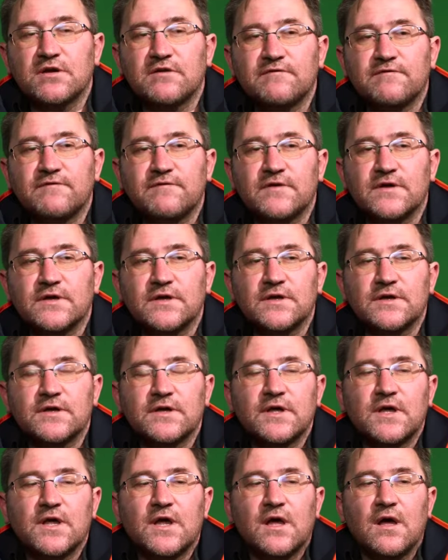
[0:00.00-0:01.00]
of
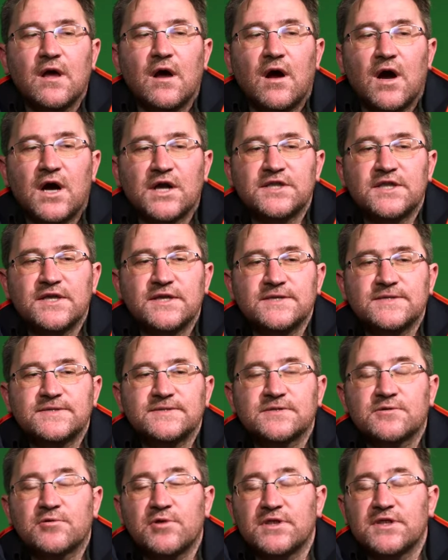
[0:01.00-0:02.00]

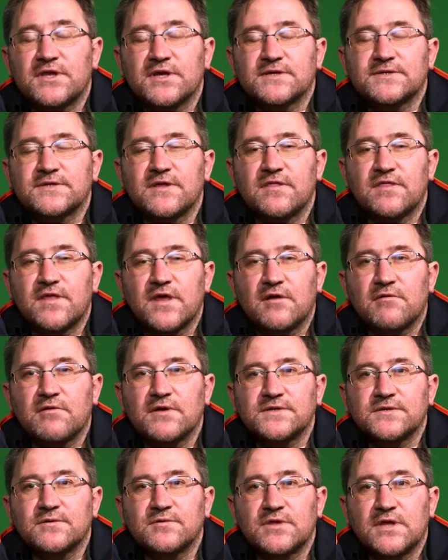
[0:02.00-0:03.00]
artists, critics, and
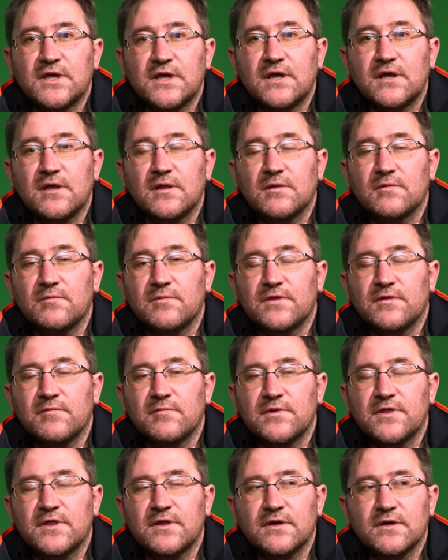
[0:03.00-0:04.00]
theories who deal
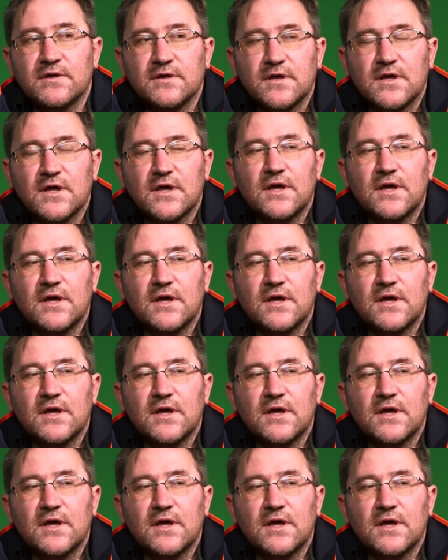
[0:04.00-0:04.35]
with the